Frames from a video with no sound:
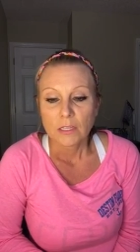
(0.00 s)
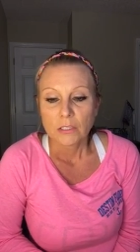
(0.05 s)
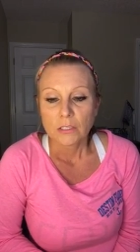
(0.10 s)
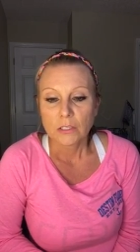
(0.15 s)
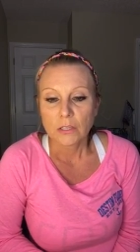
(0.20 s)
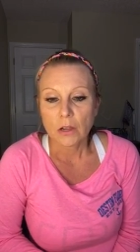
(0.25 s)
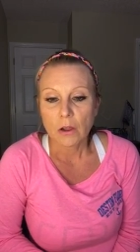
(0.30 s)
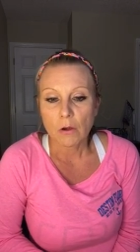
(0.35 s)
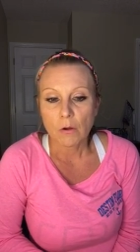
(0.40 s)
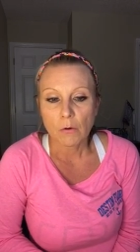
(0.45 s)

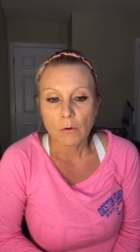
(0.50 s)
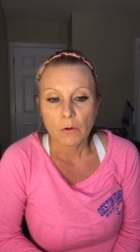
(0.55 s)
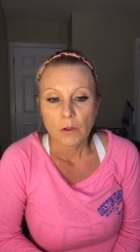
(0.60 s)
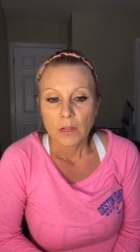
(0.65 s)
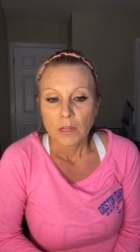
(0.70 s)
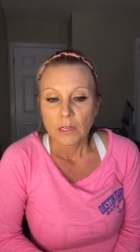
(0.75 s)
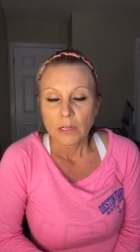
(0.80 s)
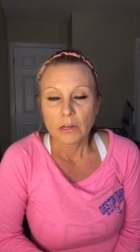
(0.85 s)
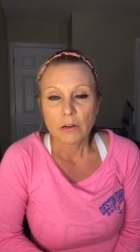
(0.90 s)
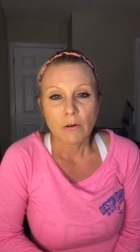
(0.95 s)
So,
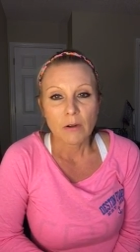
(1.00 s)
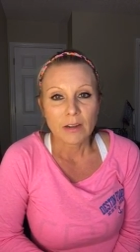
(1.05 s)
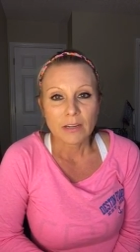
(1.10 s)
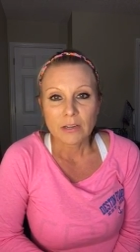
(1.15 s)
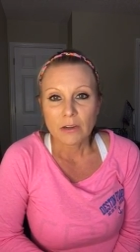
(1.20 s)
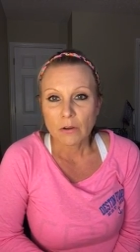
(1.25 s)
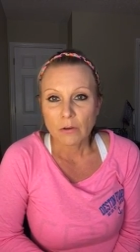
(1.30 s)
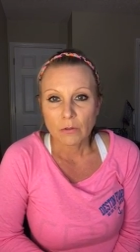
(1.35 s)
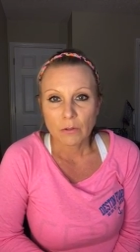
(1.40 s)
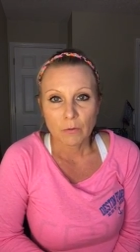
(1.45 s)
you know,
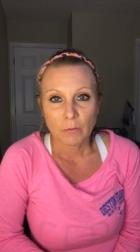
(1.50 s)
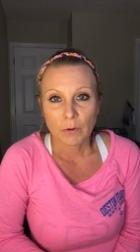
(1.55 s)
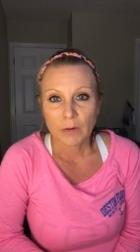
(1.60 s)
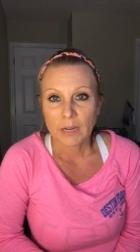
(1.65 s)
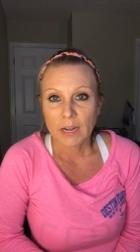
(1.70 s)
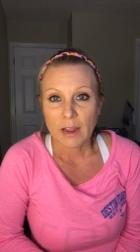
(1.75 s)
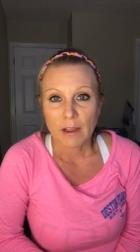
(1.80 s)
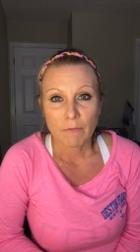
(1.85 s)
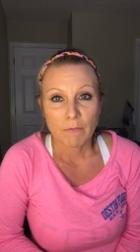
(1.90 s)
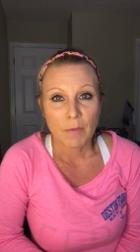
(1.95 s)
I know that we're
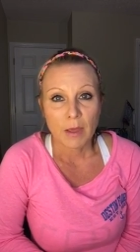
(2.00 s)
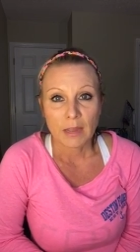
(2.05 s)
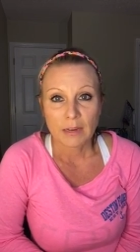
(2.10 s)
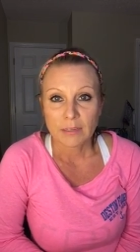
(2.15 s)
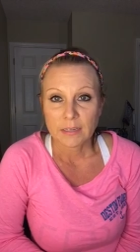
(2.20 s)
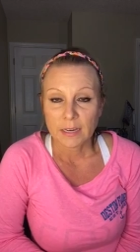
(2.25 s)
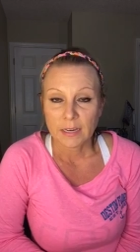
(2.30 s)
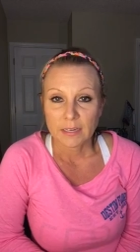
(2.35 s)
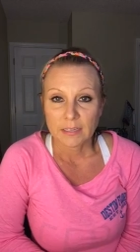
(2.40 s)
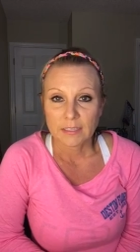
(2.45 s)
going to have
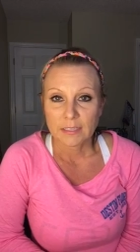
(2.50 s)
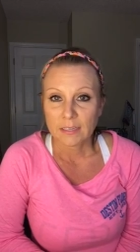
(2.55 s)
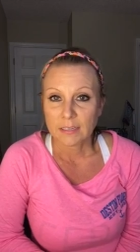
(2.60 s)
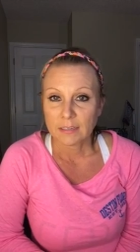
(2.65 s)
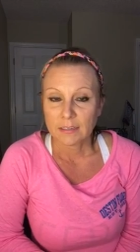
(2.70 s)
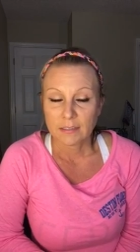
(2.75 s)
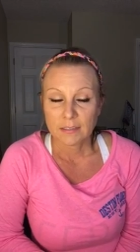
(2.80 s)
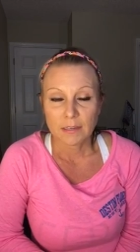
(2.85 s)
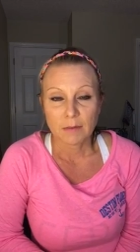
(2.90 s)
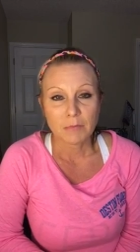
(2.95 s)
bad days
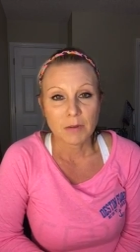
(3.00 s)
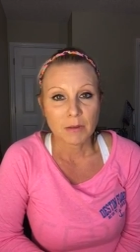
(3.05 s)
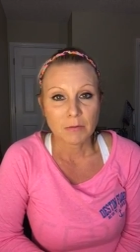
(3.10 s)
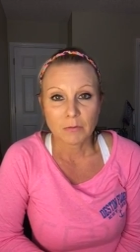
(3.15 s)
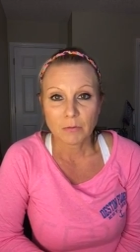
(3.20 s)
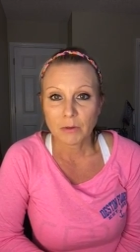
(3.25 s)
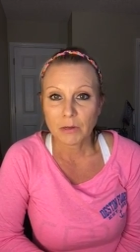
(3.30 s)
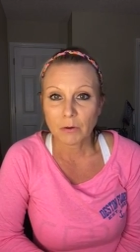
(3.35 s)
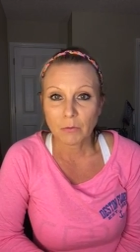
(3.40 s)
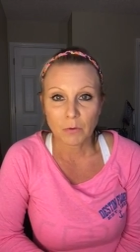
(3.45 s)
and
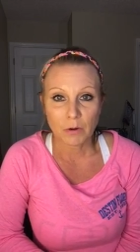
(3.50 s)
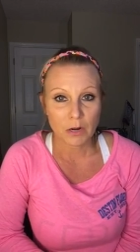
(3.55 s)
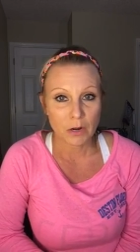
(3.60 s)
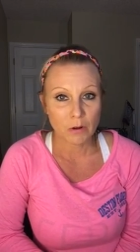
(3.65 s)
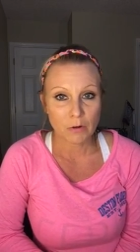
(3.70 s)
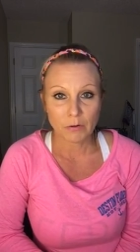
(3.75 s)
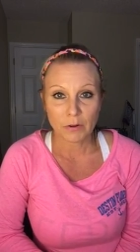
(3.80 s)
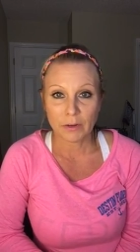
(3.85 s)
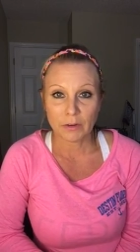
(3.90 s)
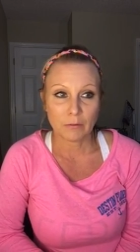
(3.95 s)
sometimes we don't want
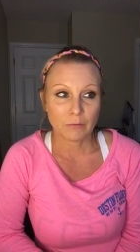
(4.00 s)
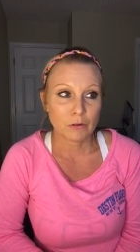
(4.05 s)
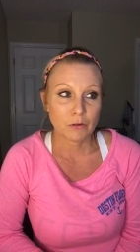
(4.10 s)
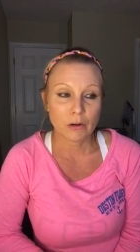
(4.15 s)
to own it.